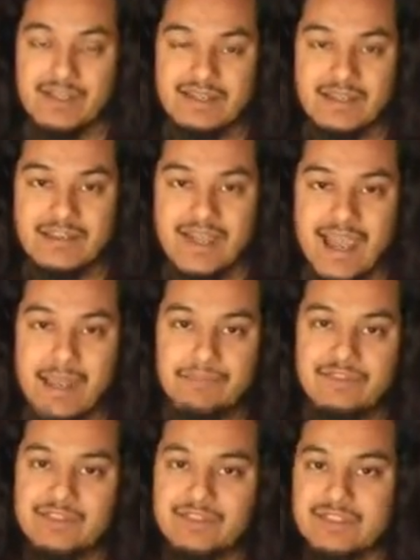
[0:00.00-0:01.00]
Now the
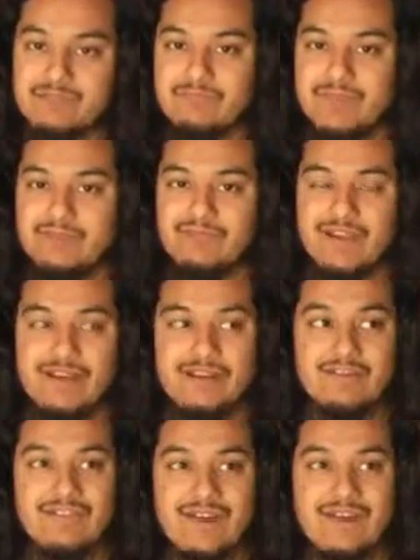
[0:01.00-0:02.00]
aperture can be
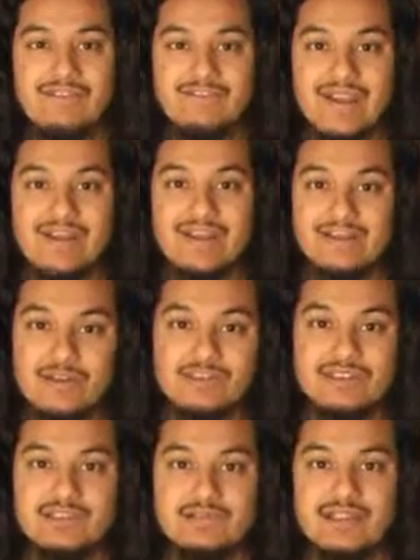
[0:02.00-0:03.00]
very, very, very
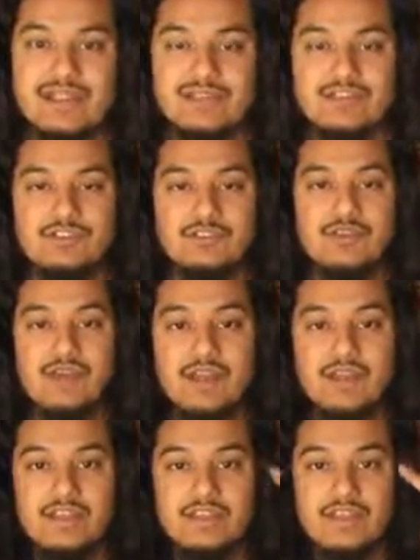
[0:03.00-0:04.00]
closely related to
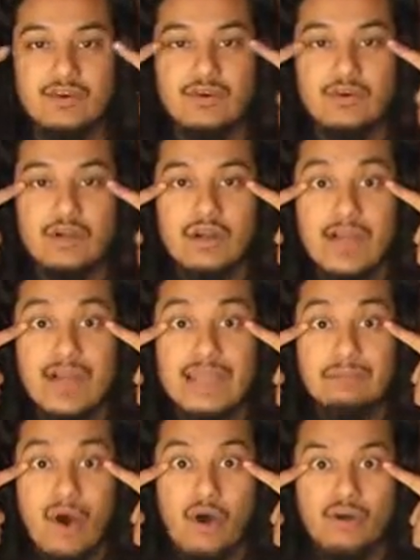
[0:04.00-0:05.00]
your
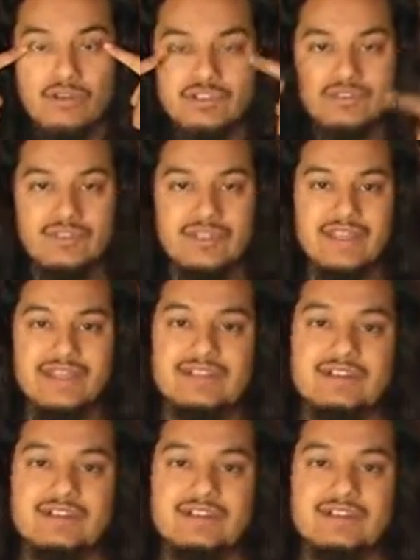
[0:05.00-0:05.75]
eyeballs, okay?